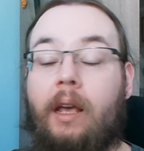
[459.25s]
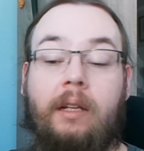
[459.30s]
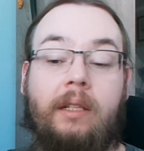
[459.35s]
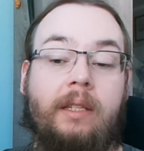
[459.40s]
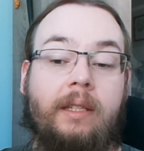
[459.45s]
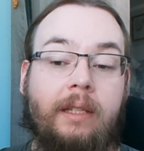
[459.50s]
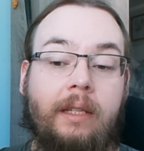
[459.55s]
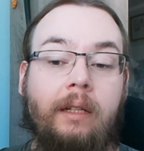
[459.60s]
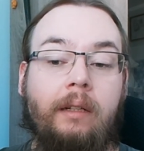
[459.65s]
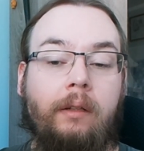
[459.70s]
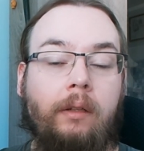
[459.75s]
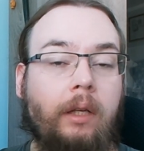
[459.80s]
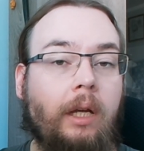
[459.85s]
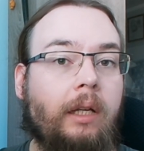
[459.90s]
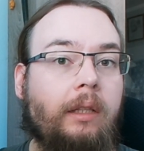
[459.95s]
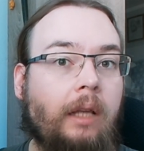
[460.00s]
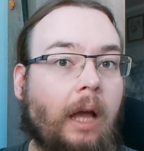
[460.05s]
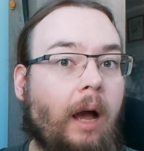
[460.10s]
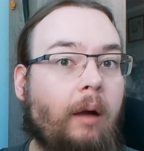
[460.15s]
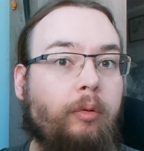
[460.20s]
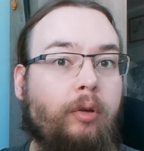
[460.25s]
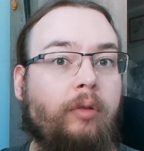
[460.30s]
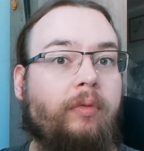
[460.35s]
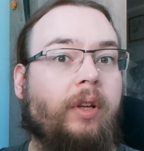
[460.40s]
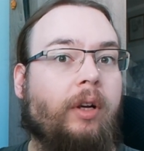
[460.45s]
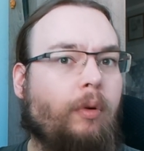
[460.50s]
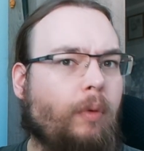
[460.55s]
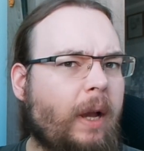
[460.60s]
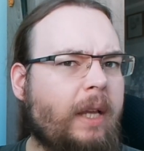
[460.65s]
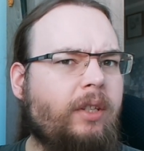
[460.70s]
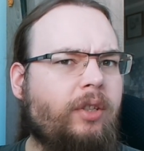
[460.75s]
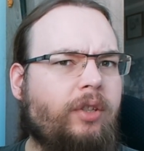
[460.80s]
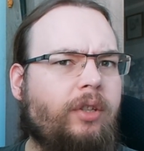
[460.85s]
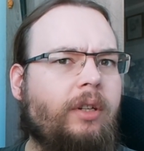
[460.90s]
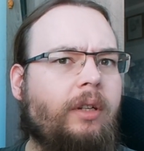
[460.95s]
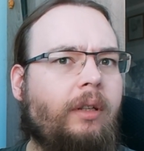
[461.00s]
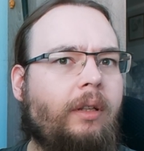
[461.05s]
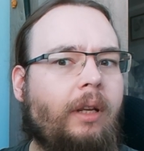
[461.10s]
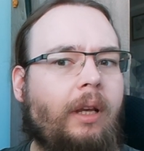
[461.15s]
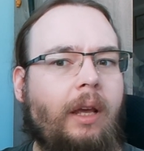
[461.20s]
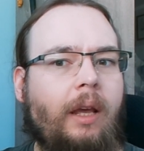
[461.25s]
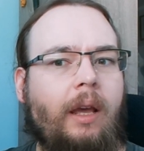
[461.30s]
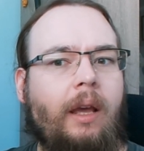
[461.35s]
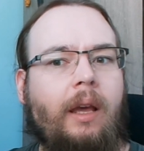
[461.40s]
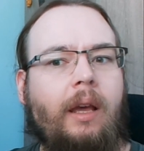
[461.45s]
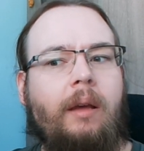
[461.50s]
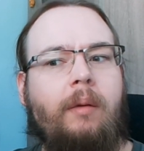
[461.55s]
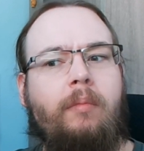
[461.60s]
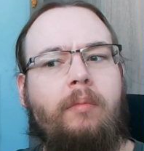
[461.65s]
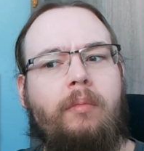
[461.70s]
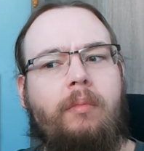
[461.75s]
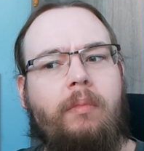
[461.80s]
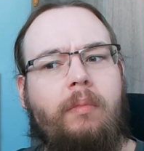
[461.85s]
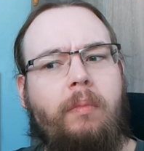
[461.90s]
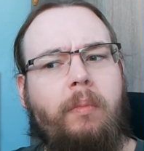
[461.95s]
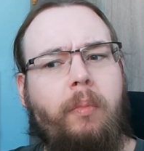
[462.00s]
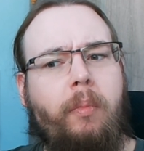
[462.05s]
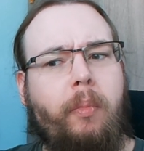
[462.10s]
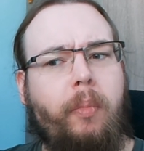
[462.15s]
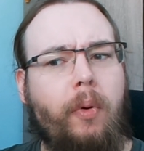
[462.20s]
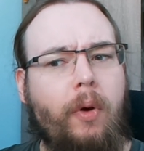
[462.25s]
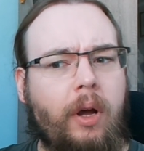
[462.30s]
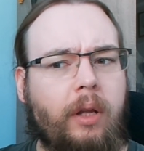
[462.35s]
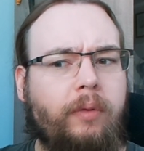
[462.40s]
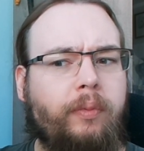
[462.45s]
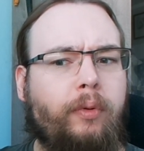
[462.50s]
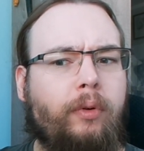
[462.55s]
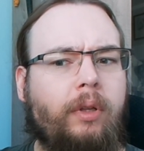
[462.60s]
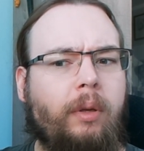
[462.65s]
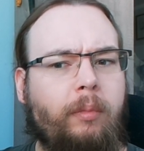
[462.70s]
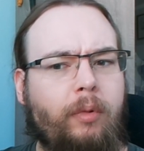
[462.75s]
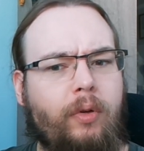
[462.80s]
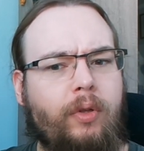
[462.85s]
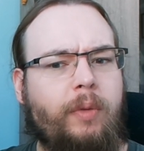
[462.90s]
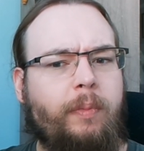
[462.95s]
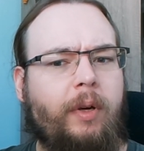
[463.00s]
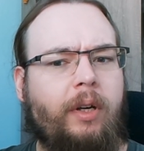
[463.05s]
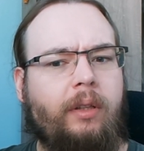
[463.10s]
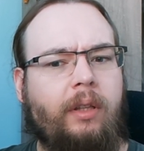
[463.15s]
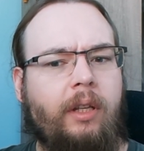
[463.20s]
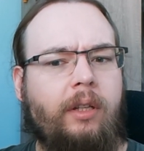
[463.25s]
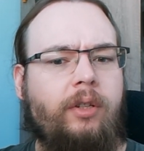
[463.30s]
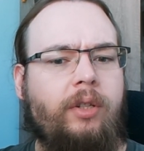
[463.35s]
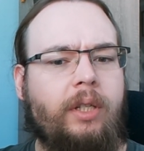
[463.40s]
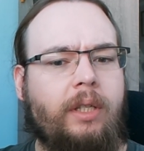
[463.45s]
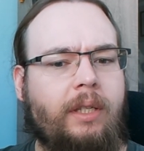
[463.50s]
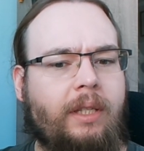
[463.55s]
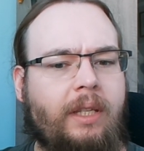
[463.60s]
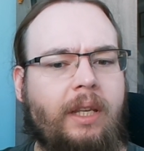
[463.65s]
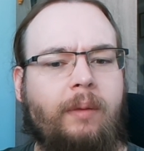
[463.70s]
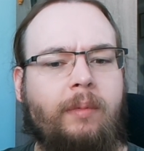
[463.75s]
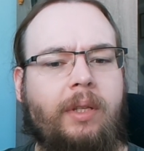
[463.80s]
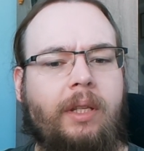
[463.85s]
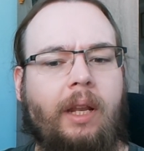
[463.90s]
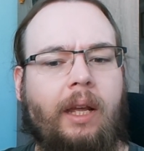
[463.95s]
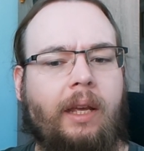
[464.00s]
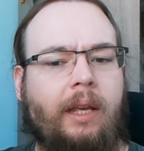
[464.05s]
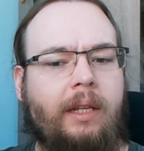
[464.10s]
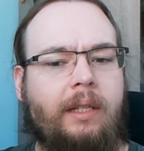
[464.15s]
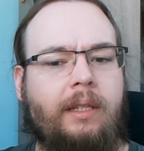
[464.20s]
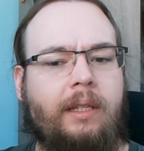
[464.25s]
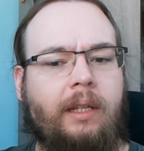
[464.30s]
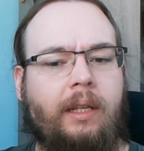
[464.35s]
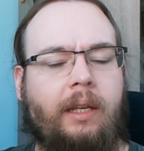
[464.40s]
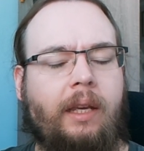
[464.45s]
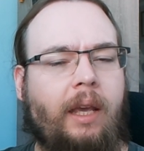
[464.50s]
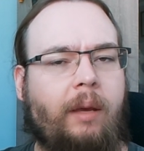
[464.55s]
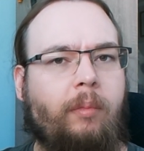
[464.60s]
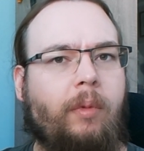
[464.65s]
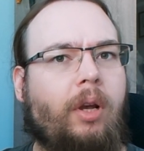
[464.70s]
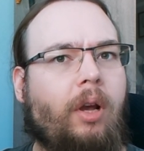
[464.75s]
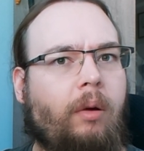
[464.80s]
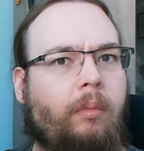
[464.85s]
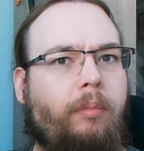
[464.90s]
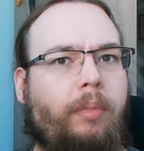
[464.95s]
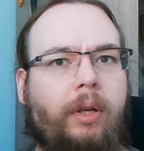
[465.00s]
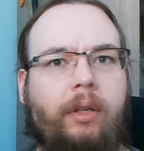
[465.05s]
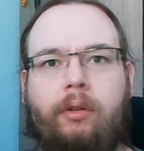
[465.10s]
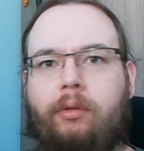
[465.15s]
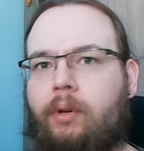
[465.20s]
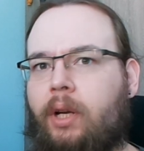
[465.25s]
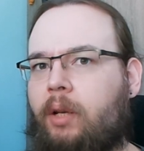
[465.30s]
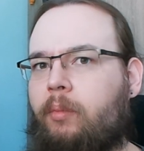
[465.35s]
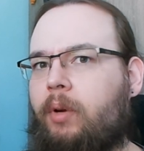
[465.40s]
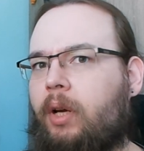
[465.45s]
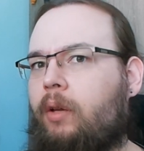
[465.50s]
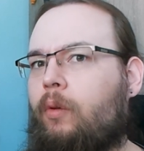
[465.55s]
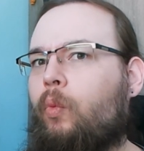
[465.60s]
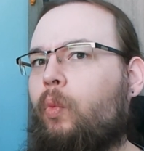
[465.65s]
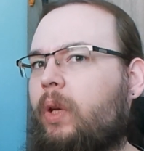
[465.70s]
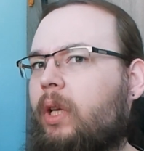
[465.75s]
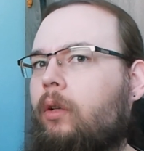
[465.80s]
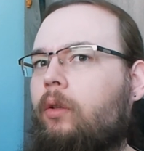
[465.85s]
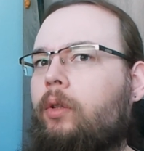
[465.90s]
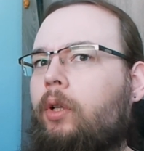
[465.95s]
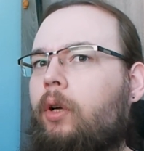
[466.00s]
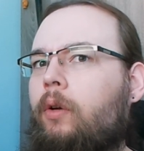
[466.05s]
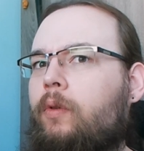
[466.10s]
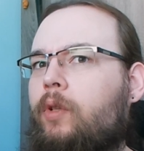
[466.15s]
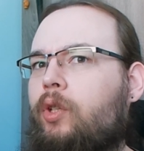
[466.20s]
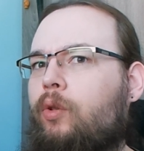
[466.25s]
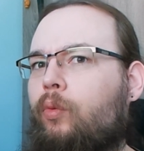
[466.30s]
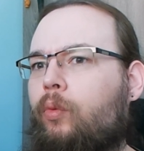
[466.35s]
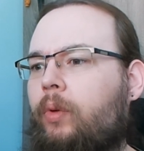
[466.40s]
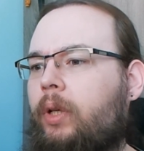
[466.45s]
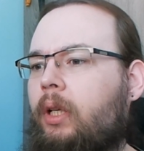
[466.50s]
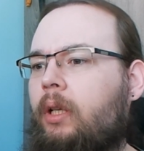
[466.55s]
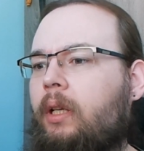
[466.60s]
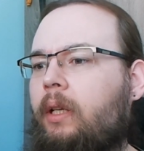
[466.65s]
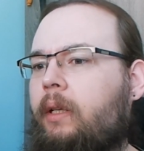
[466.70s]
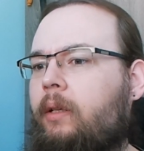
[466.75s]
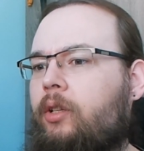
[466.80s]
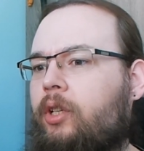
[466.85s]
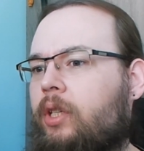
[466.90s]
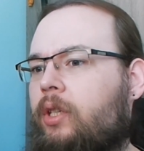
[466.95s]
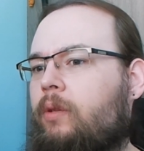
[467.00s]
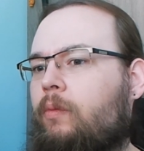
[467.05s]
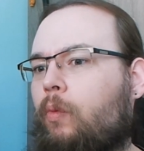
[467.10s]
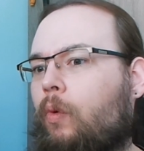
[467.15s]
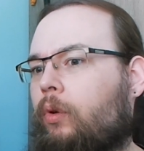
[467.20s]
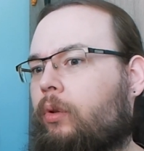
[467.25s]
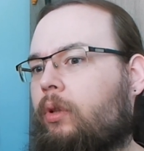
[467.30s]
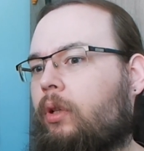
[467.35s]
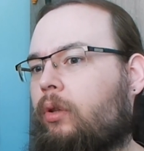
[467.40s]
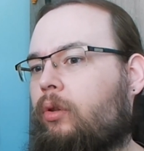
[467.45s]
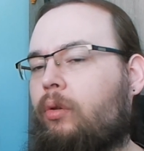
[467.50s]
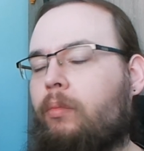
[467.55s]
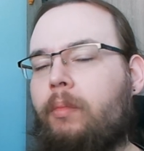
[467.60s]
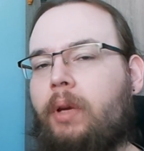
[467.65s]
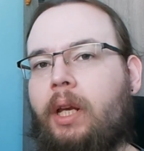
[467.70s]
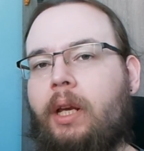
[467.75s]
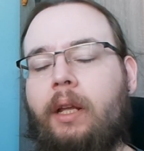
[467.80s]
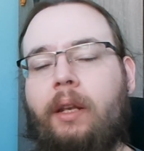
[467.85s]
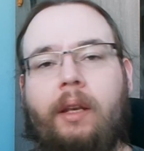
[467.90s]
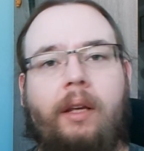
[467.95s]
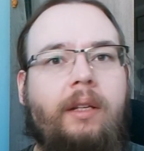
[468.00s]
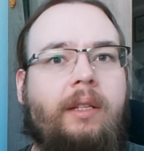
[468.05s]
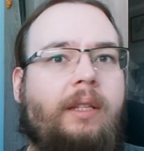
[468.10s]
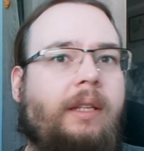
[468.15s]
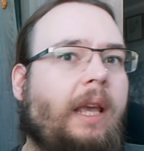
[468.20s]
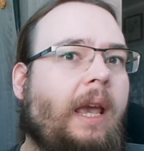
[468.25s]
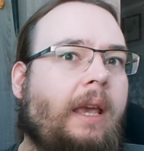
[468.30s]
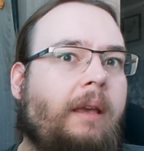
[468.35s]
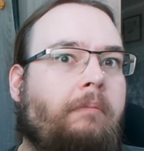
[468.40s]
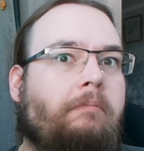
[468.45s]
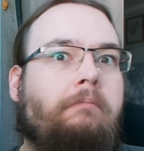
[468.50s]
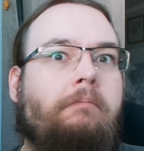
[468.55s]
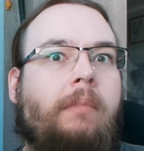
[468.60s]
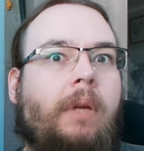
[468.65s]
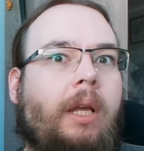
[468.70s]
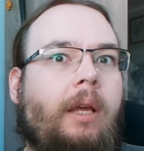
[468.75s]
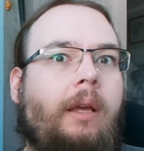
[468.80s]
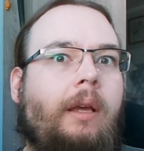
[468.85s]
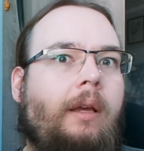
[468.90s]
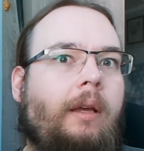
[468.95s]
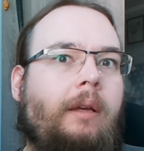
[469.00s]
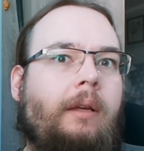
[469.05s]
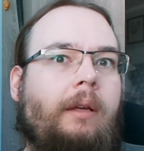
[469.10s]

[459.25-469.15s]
It's still not out of the question, but for the most part, it just seems like it's a game company run by weirdos who really just wanted to make a nice game.